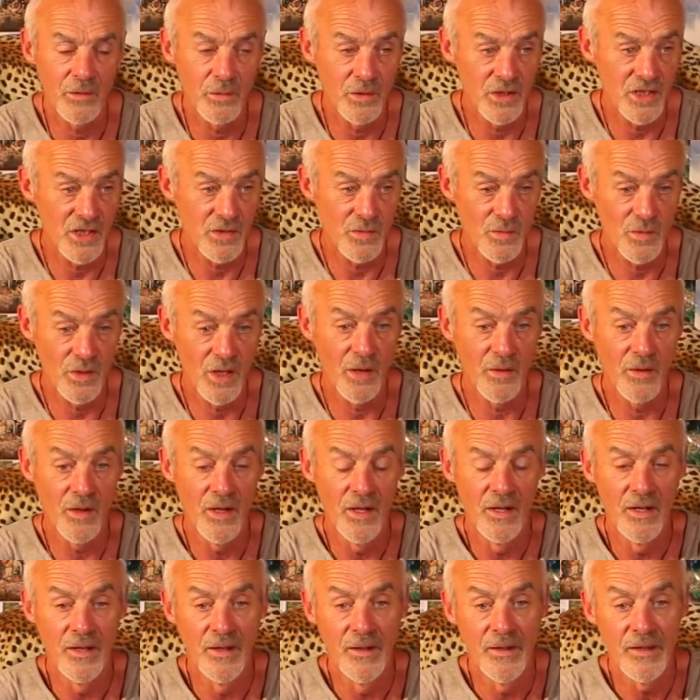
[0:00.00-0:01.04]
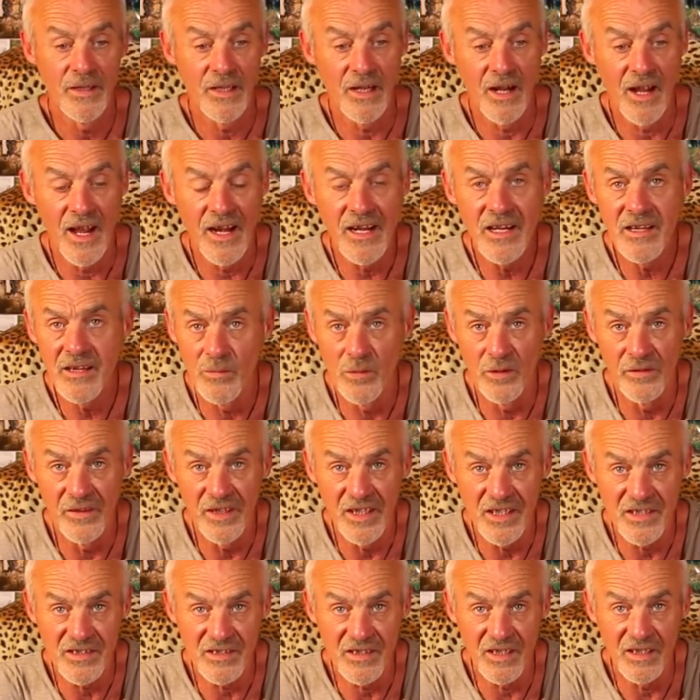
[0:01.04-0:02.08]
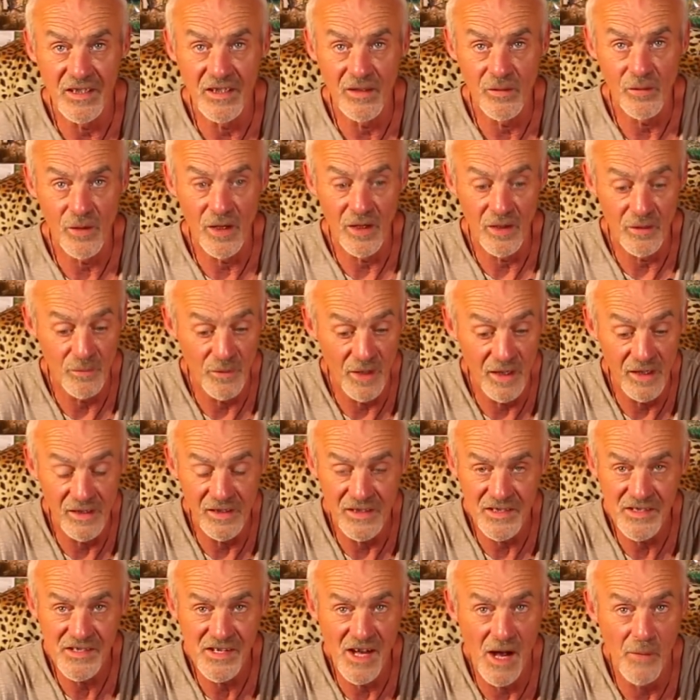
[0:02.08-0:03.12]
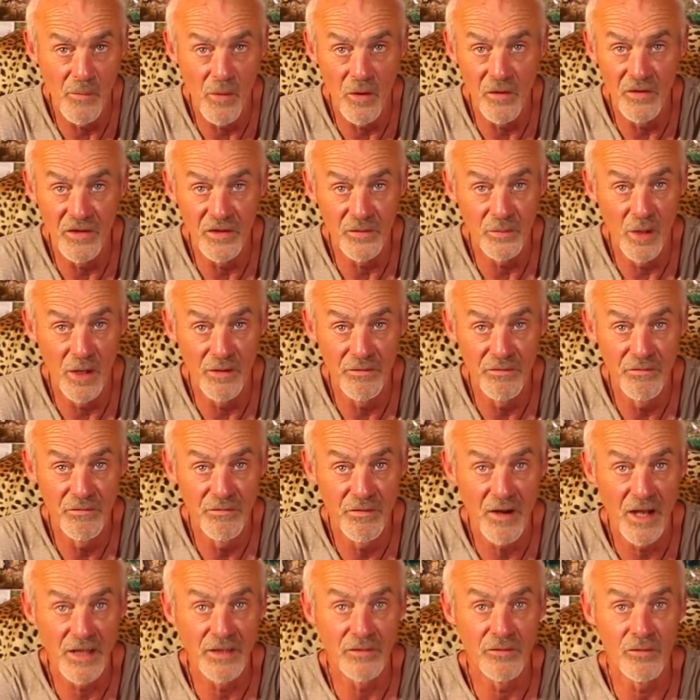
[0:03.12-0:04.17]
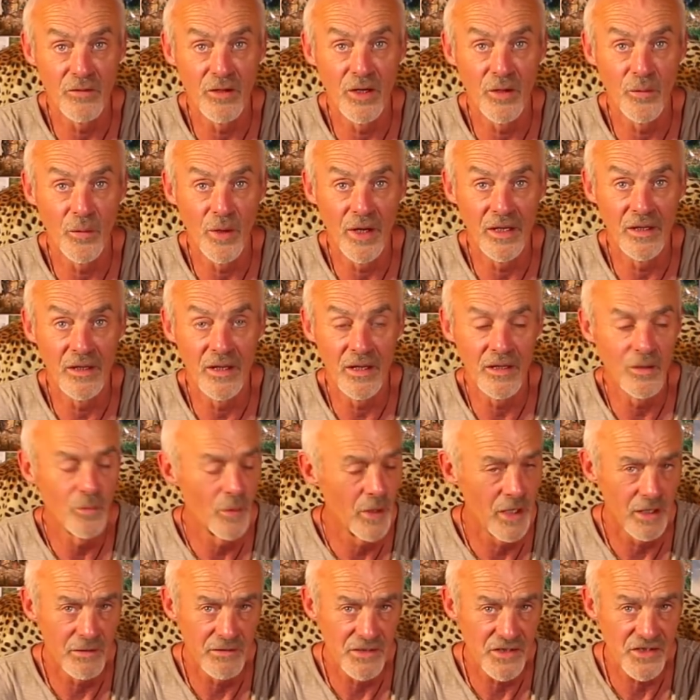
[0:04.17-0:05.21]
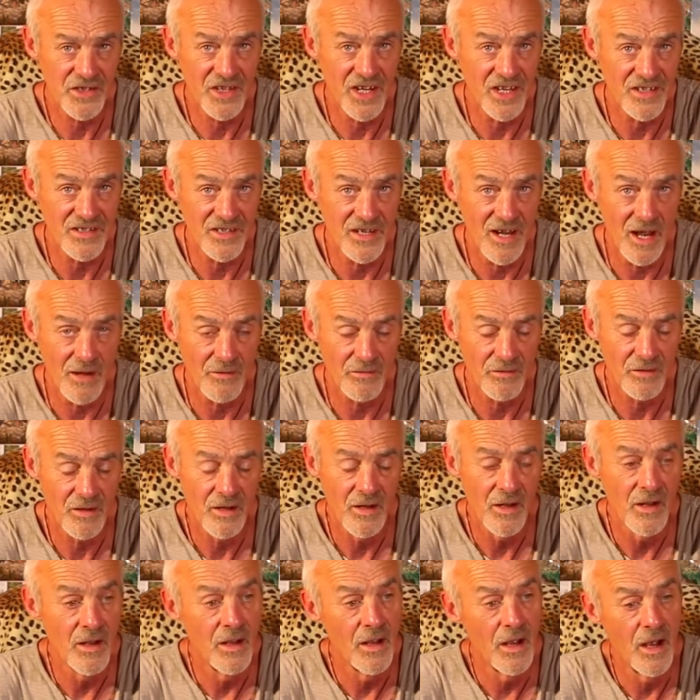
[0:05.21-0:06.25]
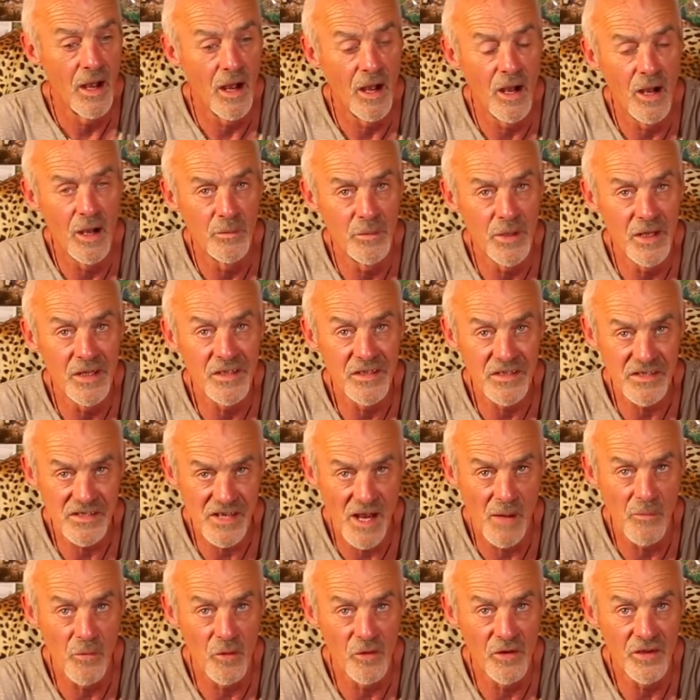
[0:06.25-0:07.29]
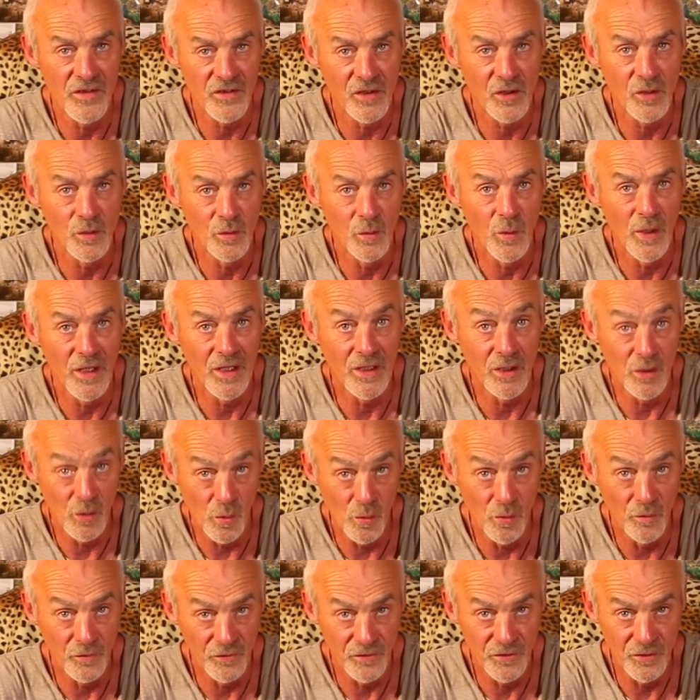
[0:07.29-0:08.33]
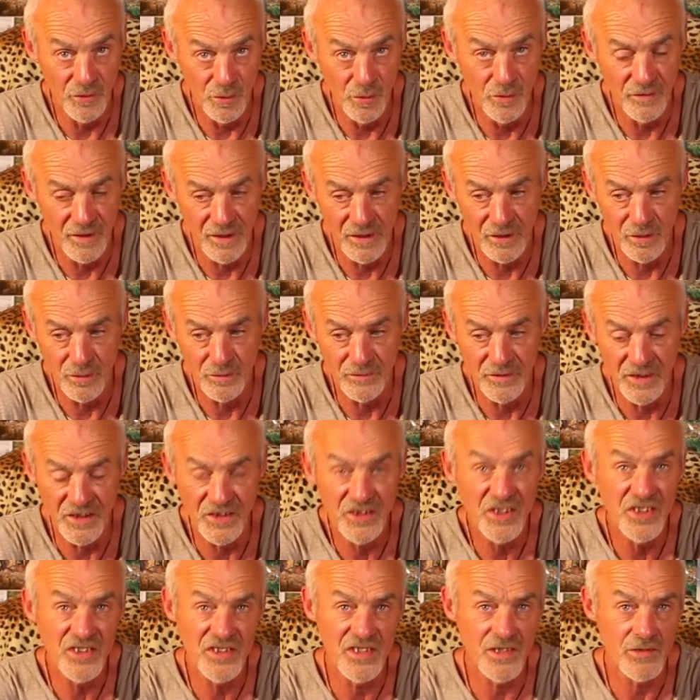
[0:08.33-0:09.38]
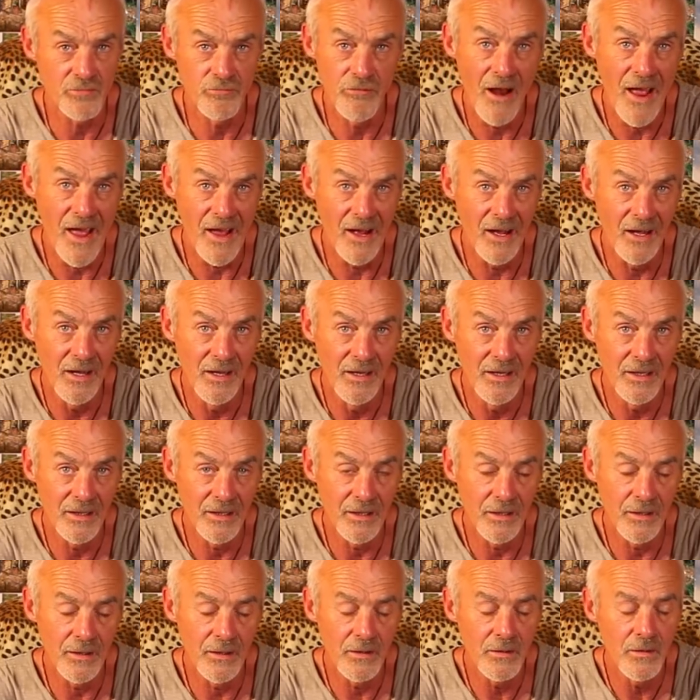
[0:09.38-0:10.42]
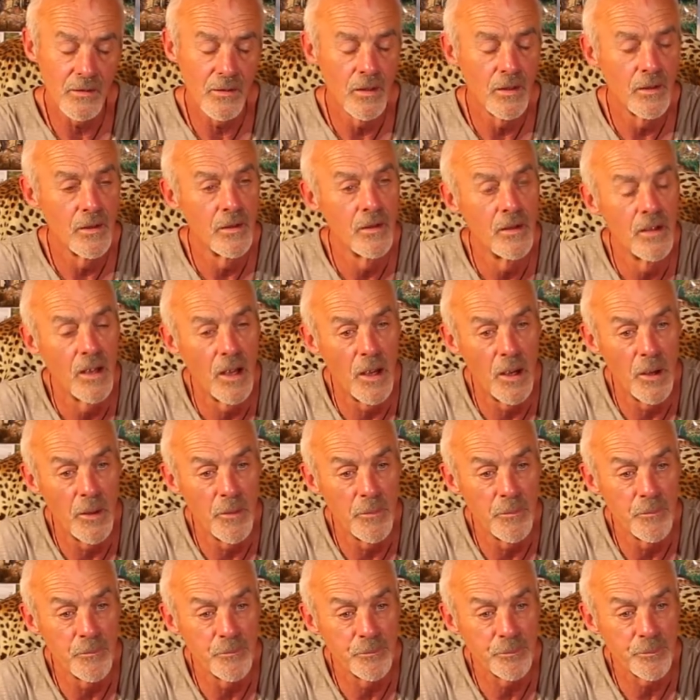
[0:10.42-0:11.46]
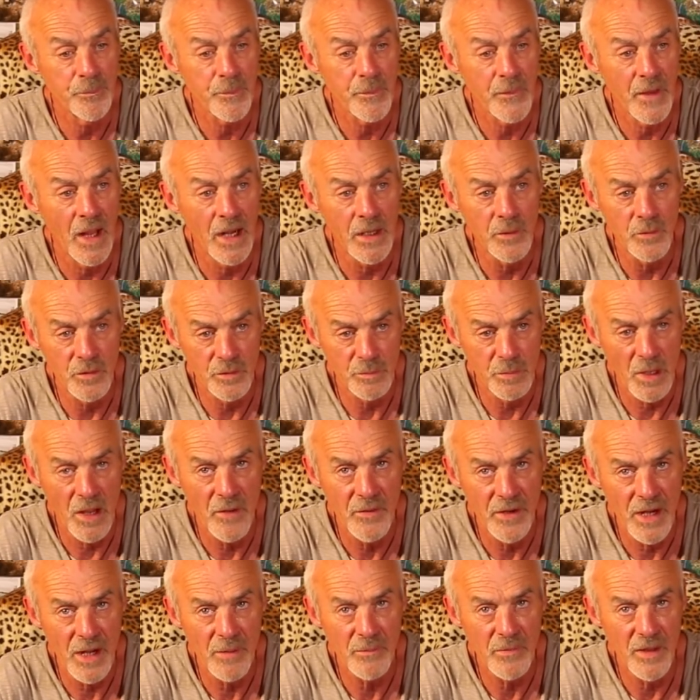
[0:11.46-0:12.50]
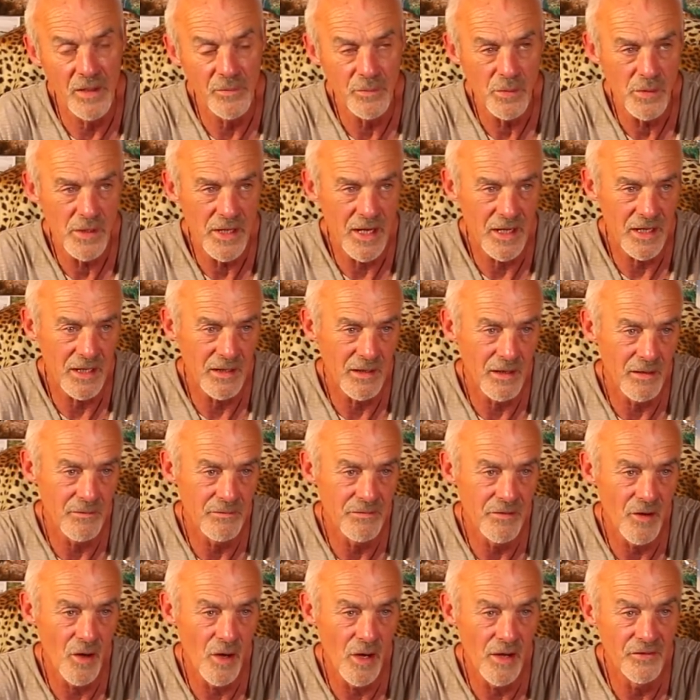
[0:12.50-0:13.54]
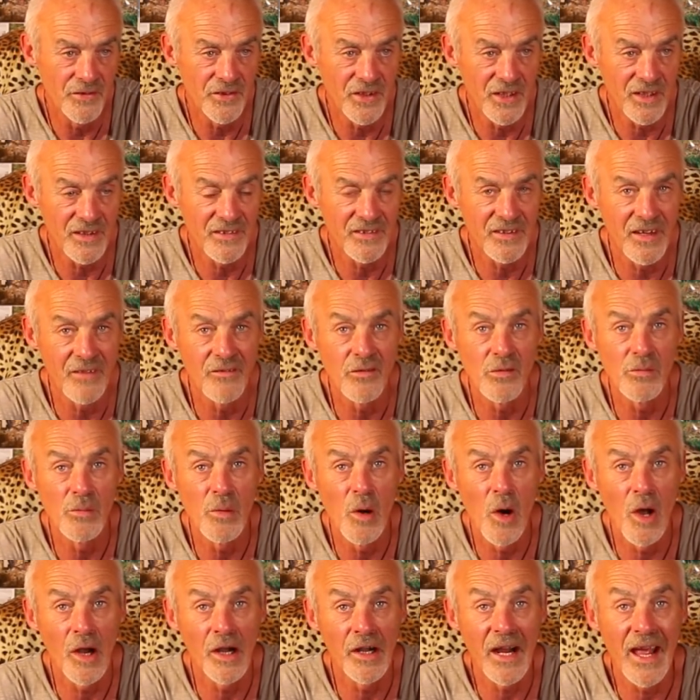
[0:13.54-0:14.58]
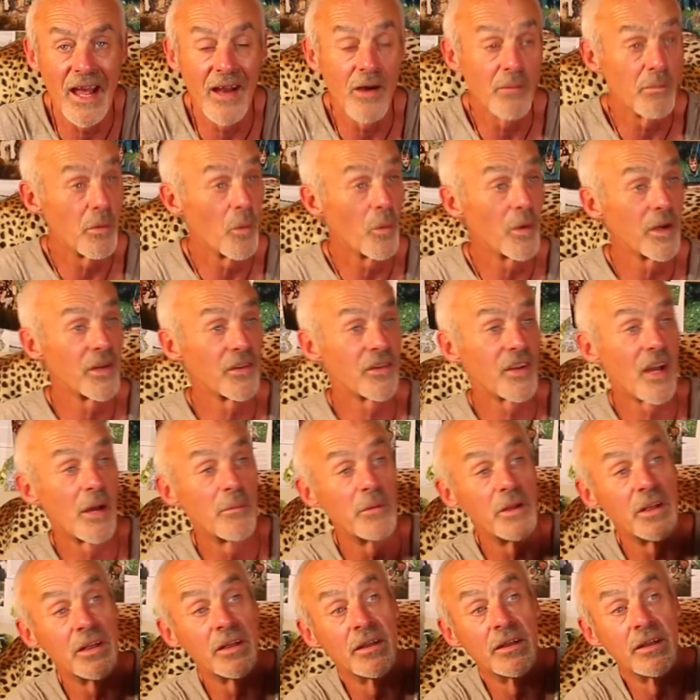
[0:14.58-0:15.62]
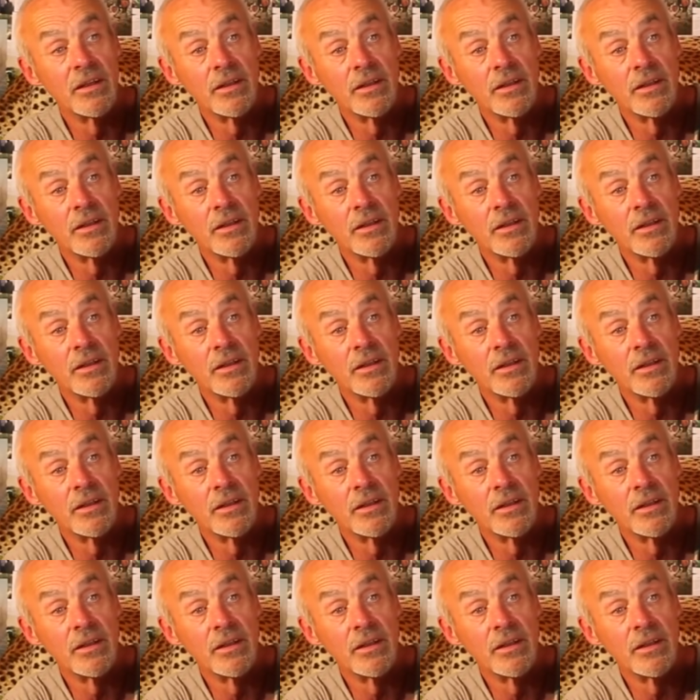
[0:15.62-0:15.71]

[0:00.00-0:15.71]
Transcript: which is like, you know, anything with east is in the summer is my favourite wind. In the winter it's the kiss of death, but in the summer it's a good wind, north and northeast, because it's rare, you know. And it was blowing up there. It's probably only like 5, 6, 7 mile an hour, but when it's coming